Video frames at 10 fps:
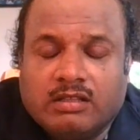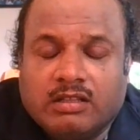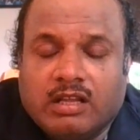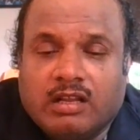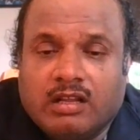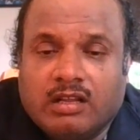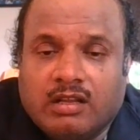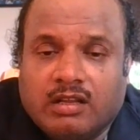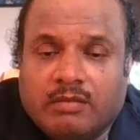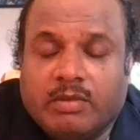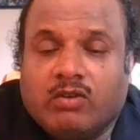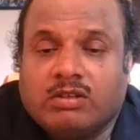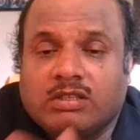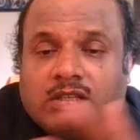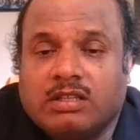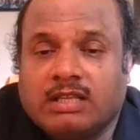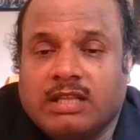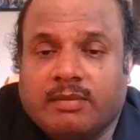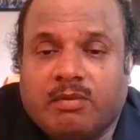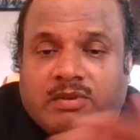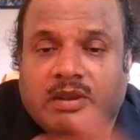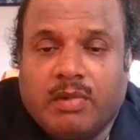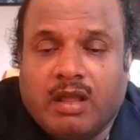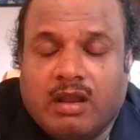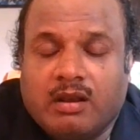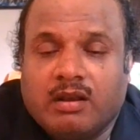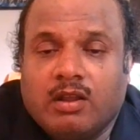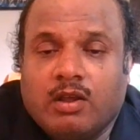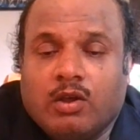the because the subscription plan